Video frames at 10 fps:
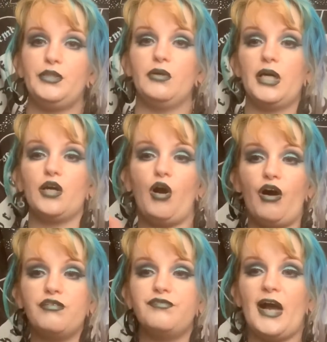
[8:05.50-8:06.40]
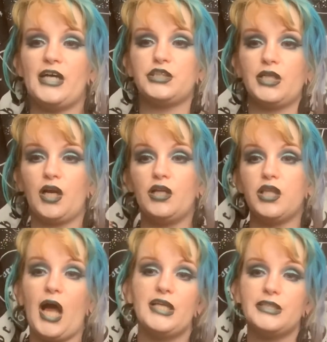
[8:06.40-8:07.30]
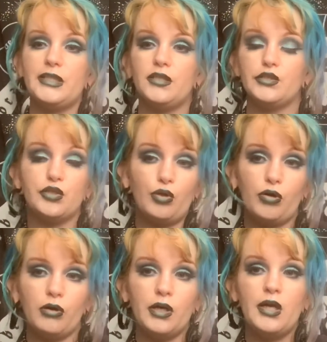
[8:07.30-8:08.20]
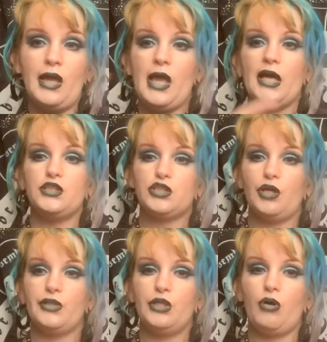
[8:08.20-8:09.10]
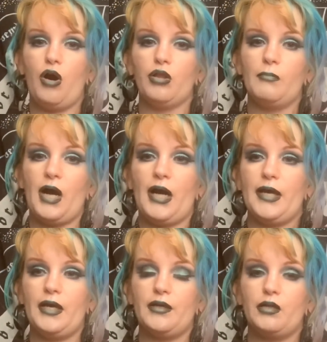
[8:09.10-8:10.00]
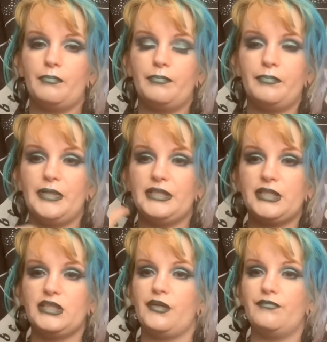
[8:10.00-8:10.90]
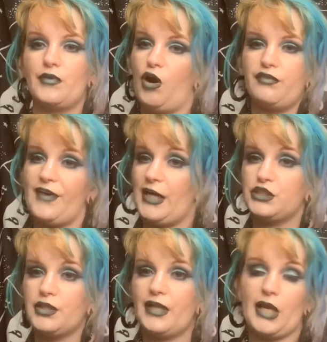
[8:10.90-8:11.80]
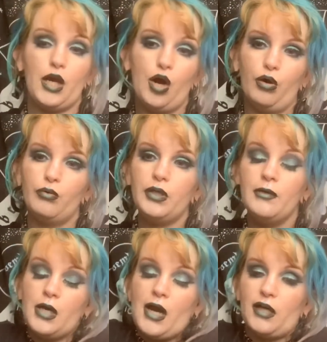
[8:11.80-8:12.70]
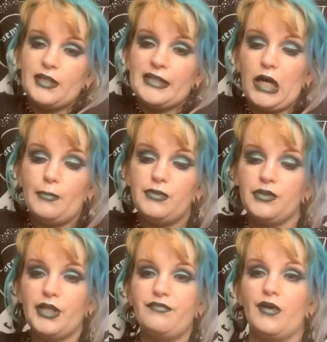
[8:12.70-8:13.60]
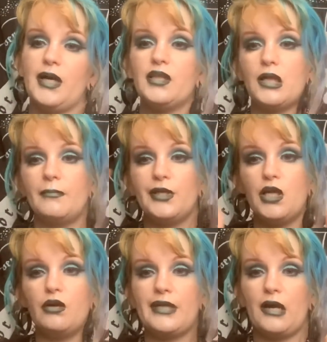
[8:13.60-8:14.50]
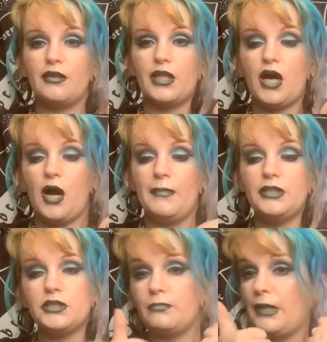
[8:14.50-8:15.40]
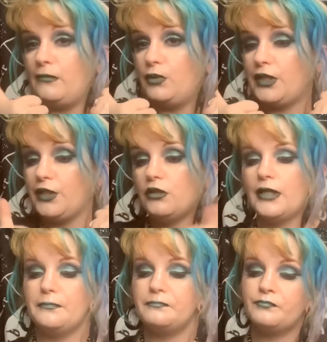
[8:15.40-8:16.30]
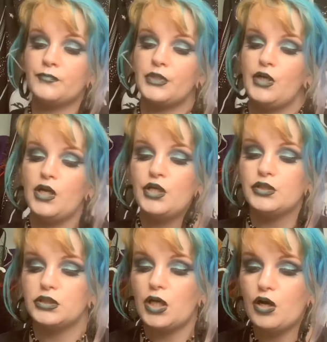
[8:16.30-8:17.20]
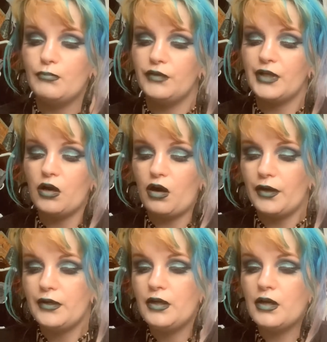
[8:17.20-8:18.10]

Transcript: a goth fashion closet tour and show you all of my pieces of goth fashion that I own. I think that would be really fun. Let me know down in the comments. Maybe we can do it. So moving on,